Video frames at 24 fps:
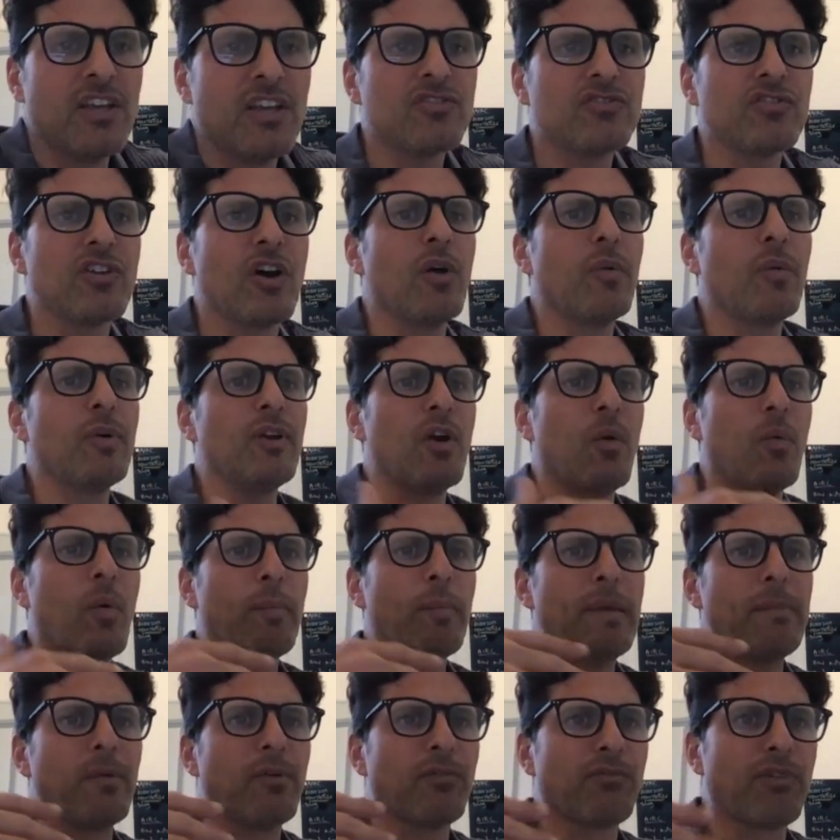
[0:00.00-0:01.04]
So we don't want
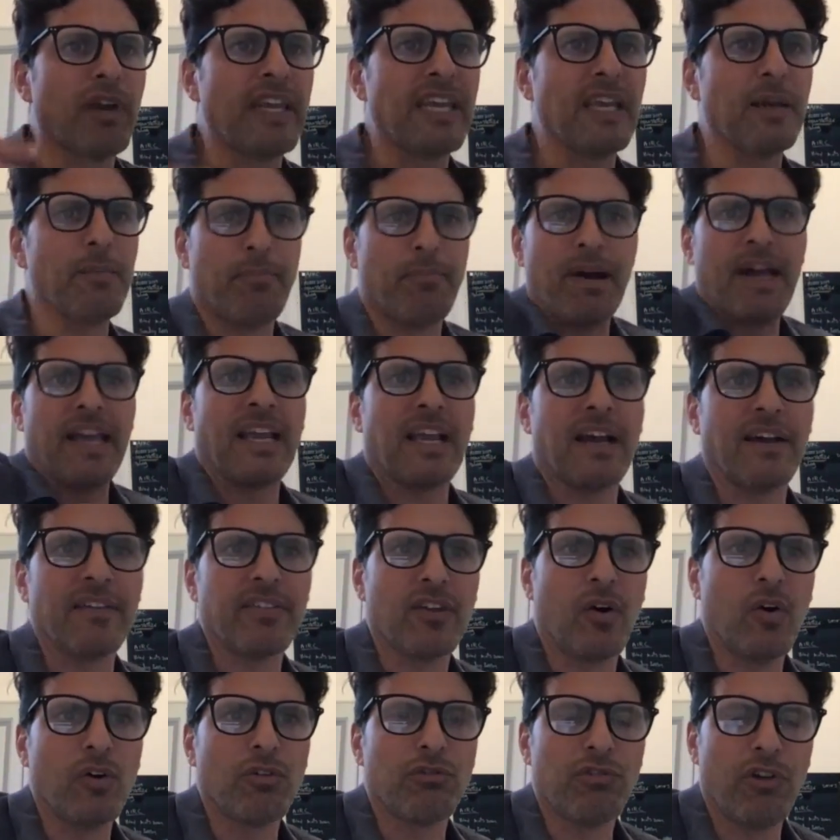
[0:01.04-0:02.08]
people running and buying out the
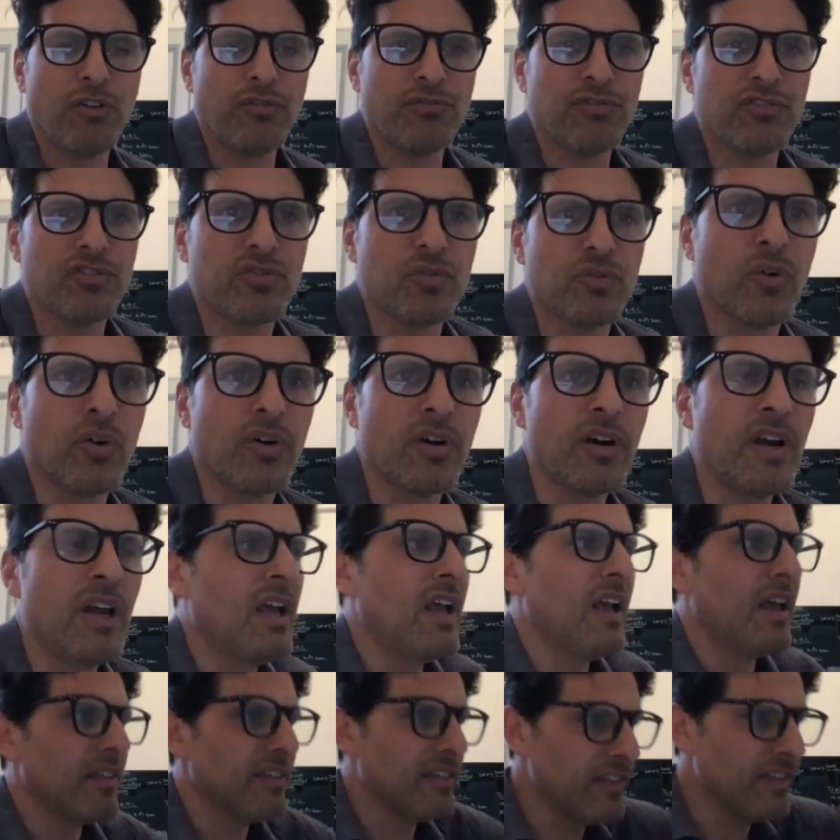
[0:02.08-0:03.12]
whole grocery store.
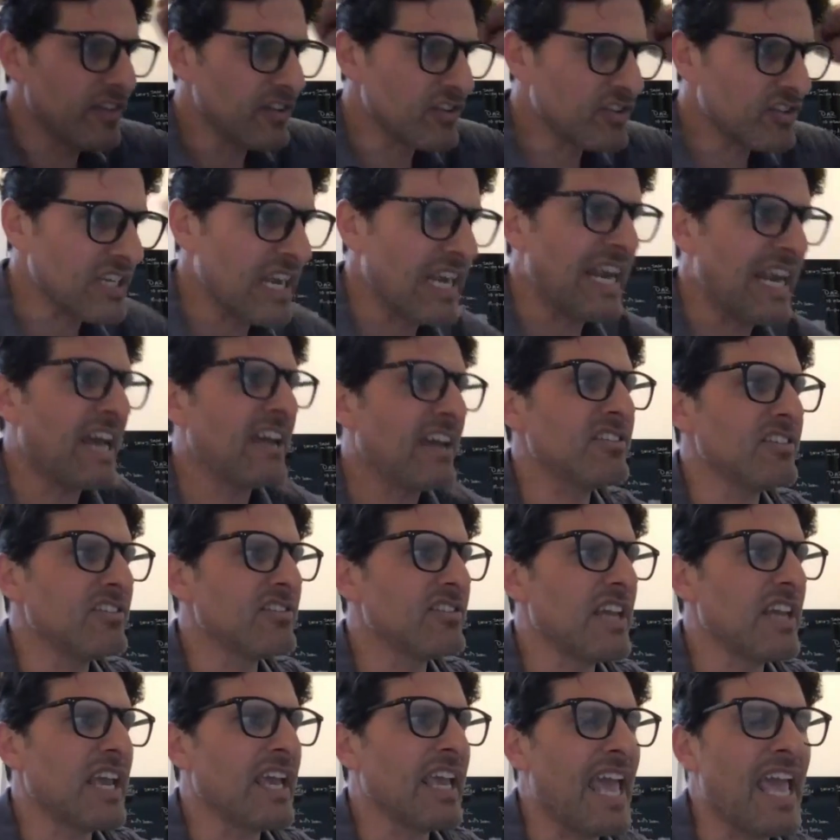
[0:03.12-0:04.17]
Then the state has to
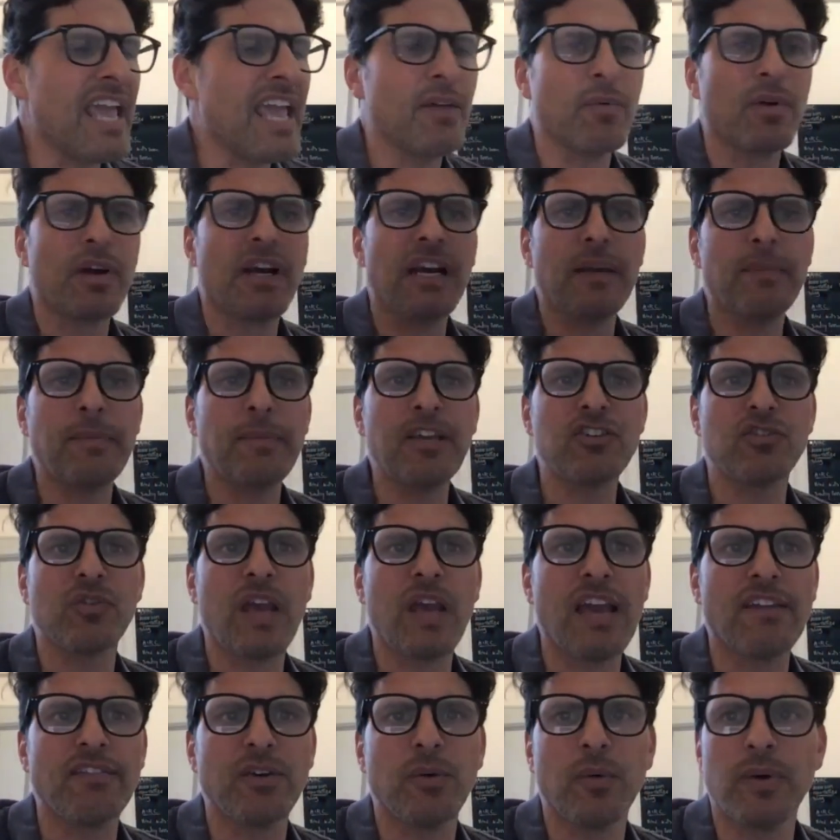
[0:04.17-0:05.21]
say, hey, we're going to make sure
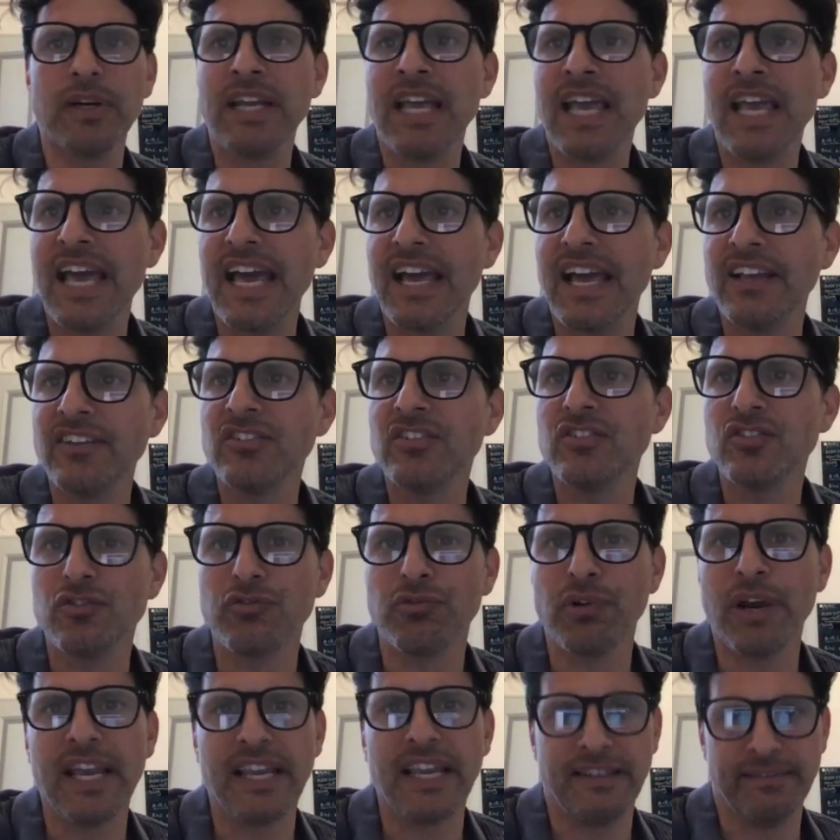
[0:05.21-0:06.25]
everyone has
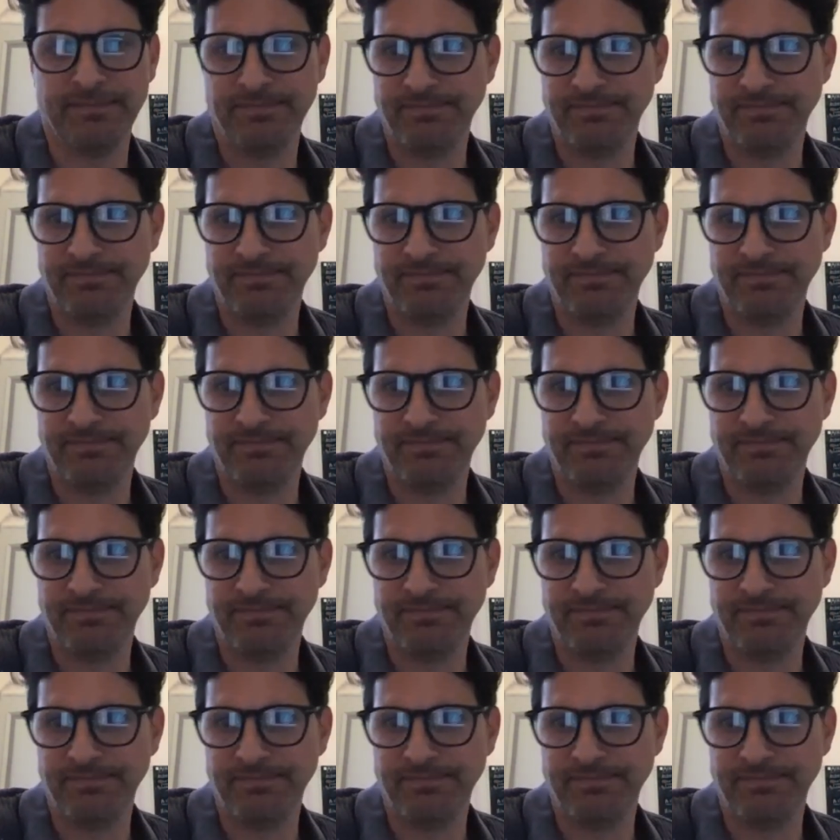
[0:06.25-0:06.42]
grain.